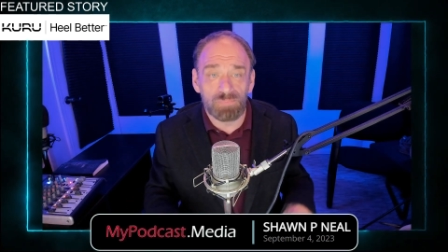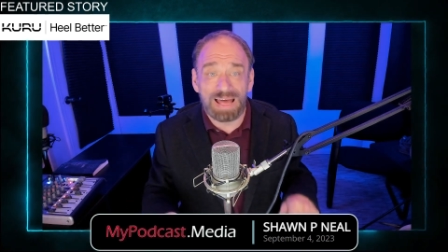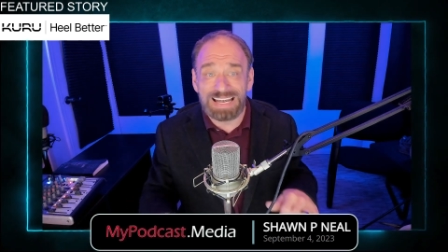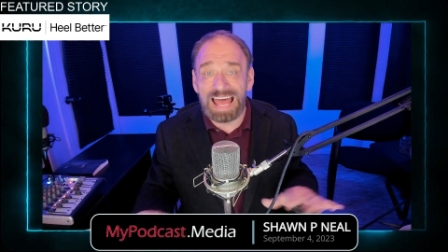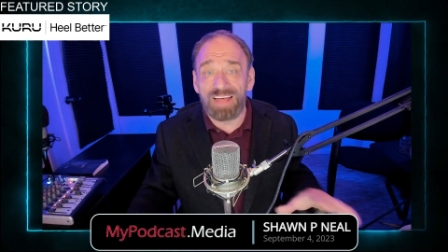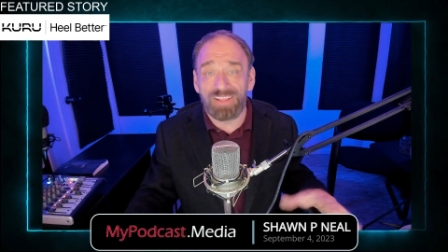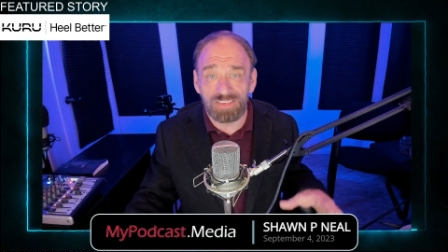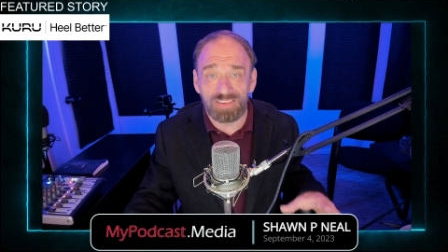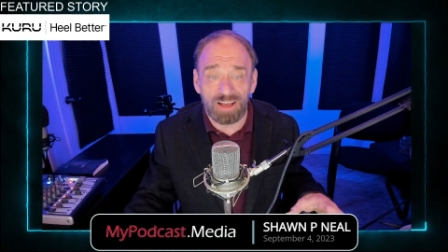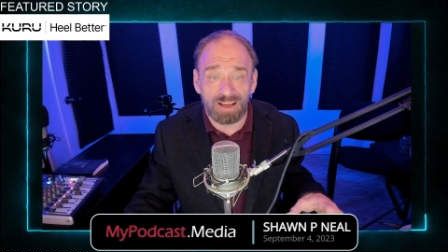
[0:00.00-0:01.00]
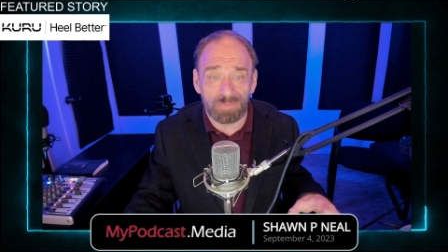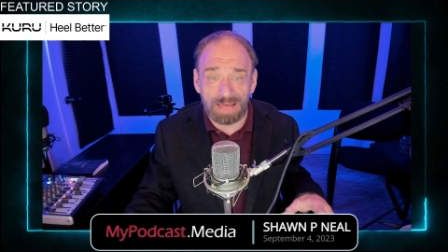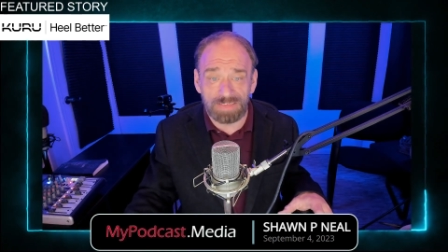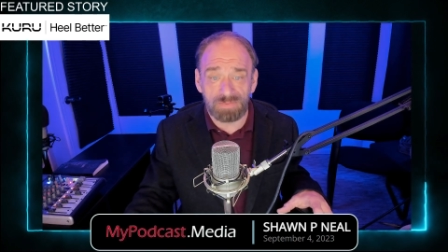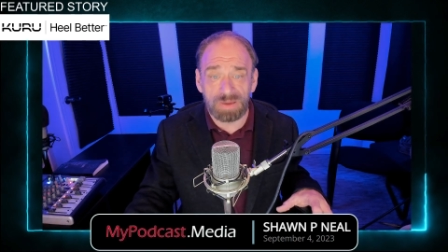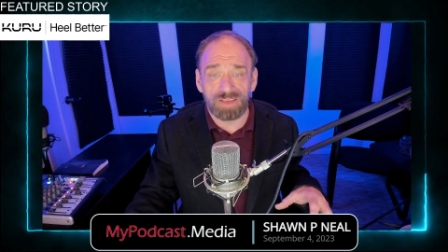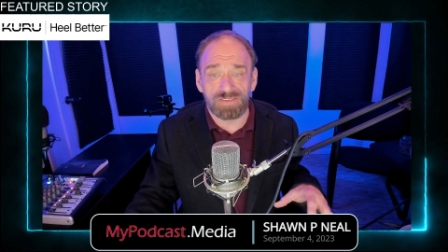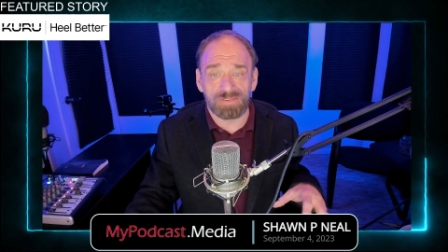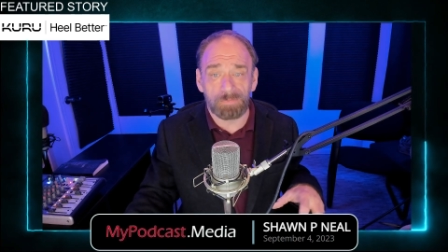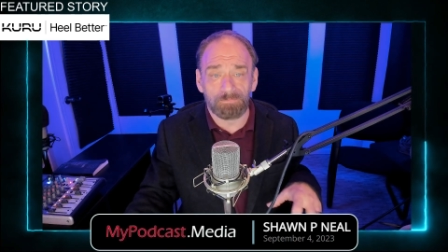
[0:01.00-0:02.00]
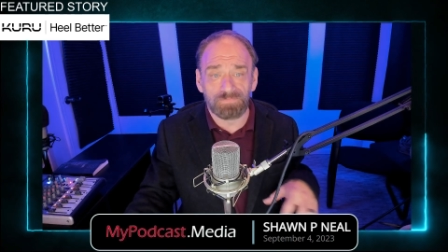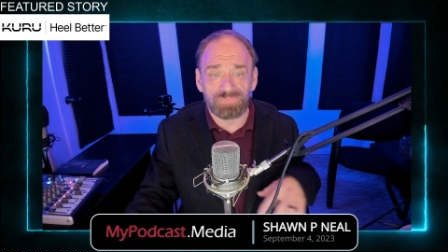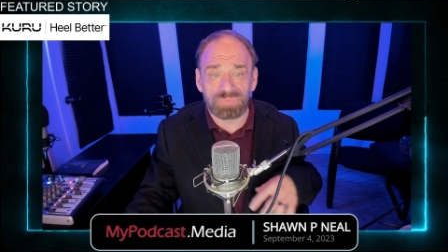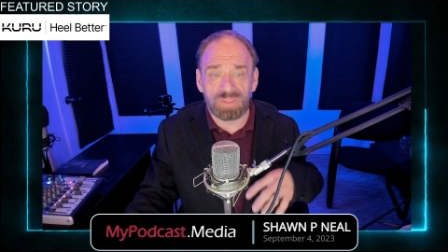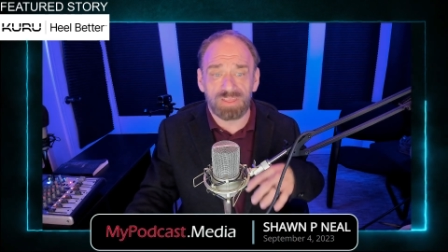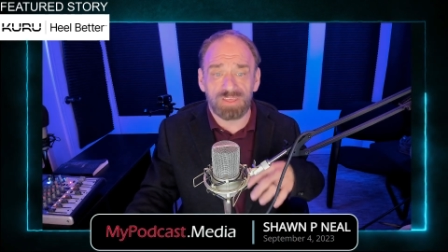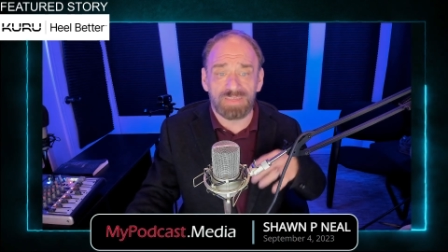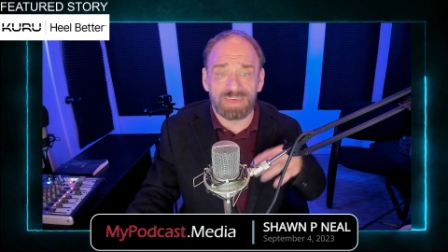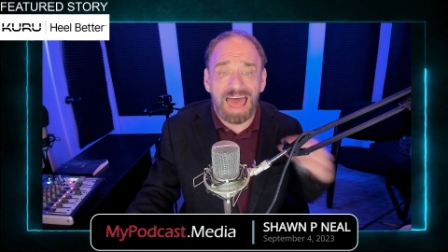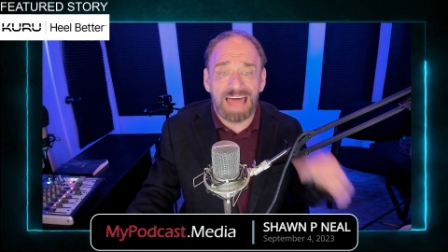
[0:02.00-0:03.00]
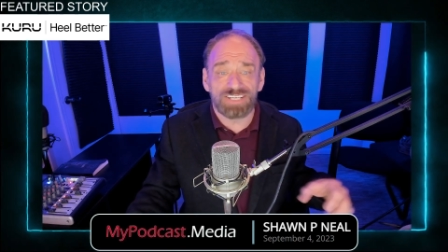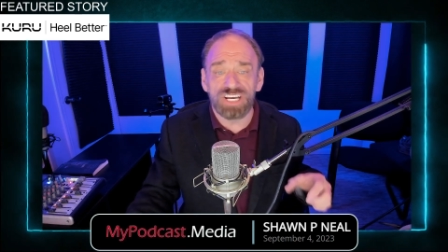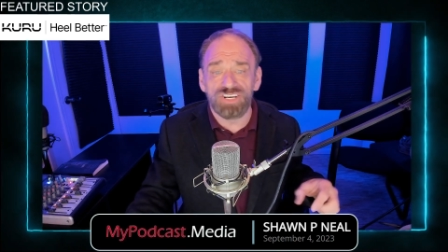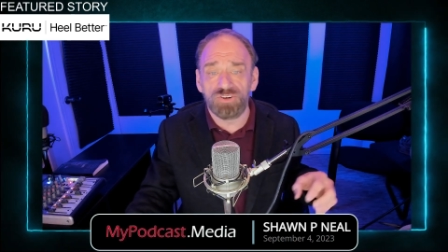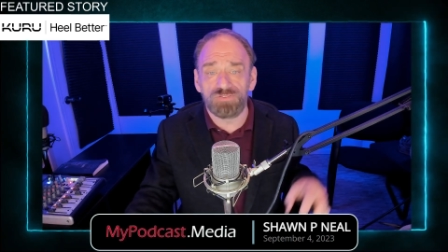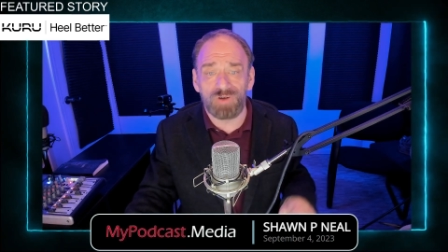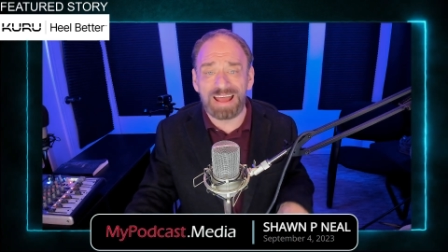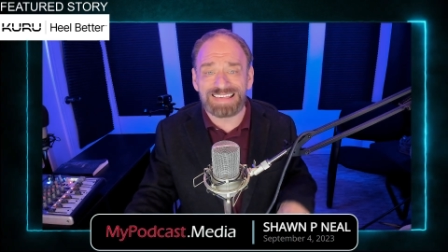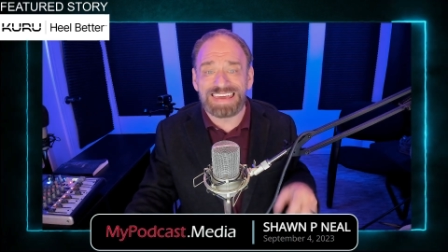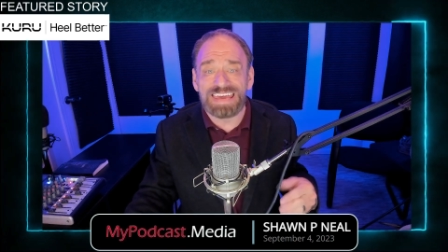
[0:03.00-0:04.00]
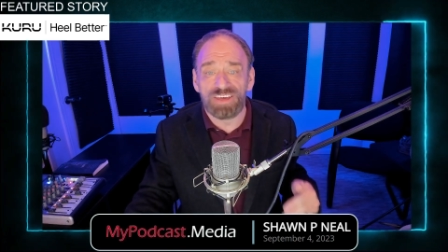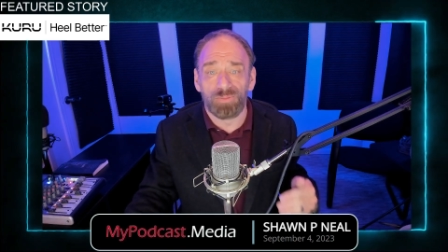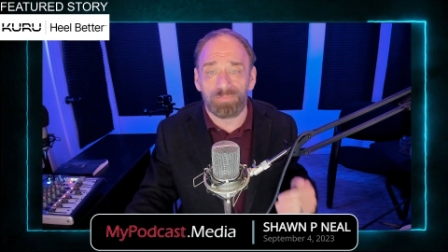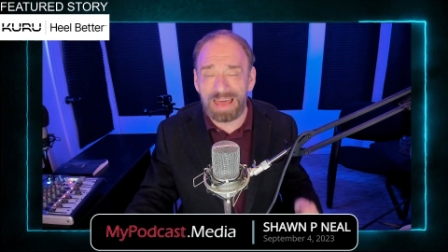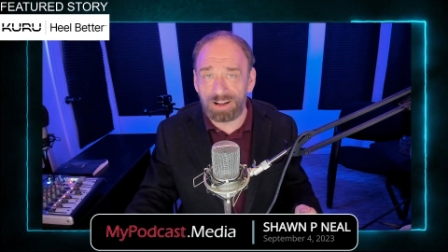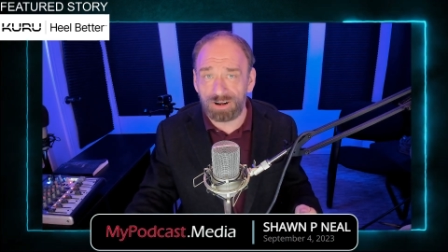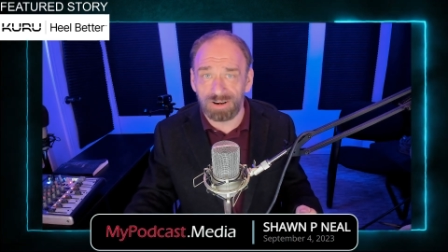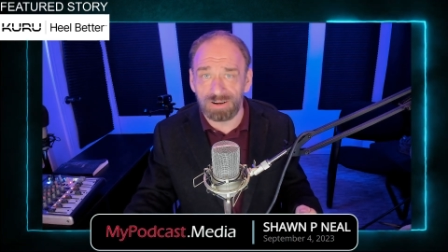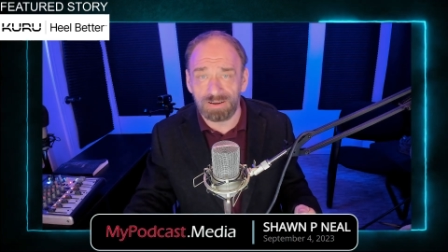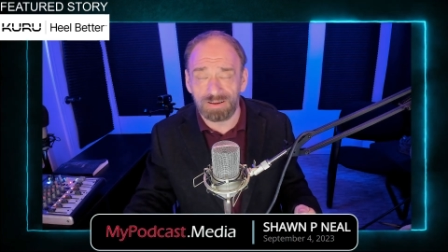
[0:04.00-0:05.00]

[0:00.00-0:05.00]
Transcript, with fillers: But now let's talk about this because the catchy new phrase, heal better,